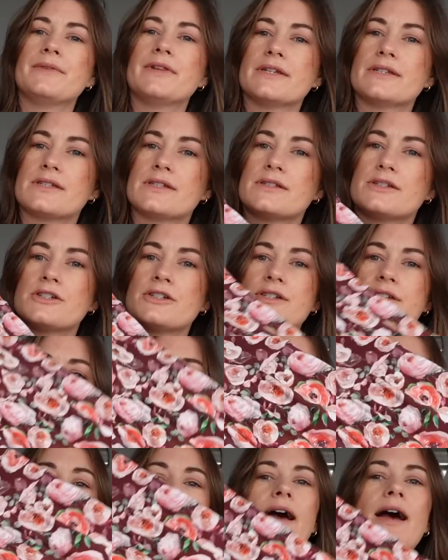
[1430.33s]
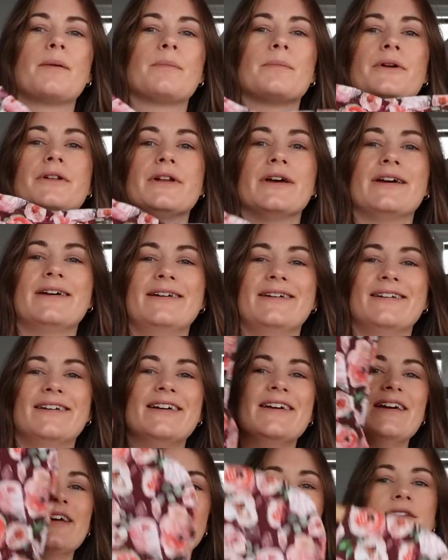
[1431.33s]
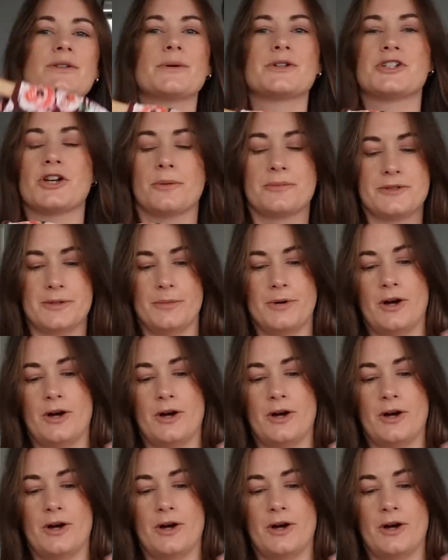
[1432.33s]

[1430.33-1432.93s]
this just had to happen. So I chopped some